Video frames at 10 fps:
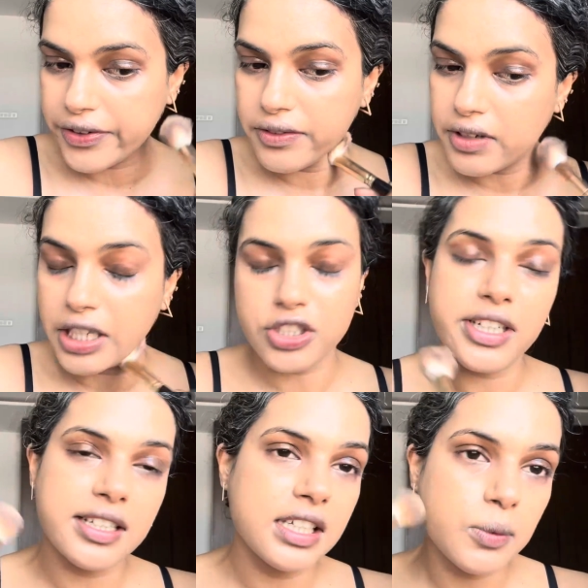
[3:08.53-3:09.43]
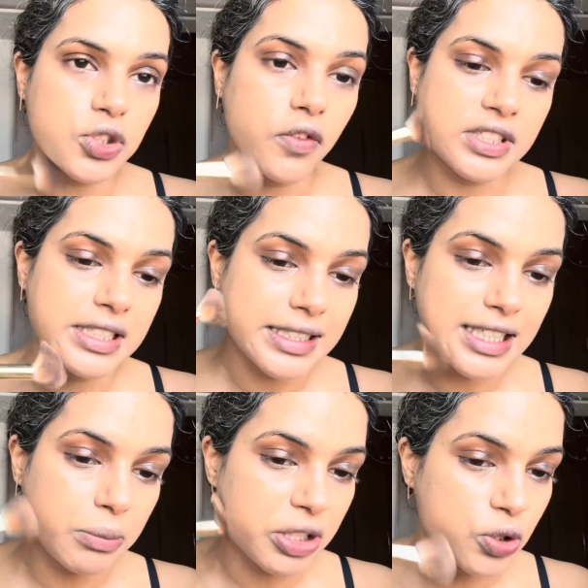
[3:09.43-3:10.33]
lunch that he was obviously
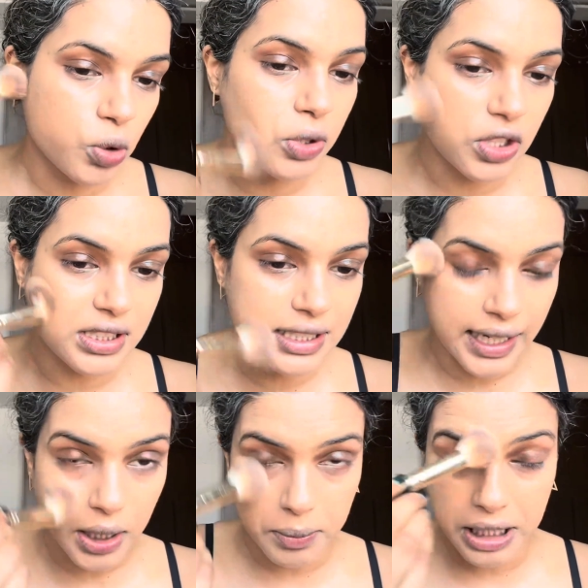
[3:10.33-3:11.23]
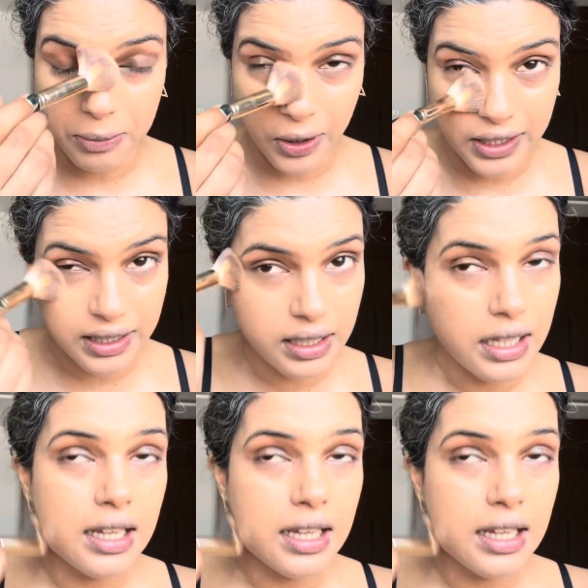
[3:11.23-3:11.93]
sleeping through because he had a big morning.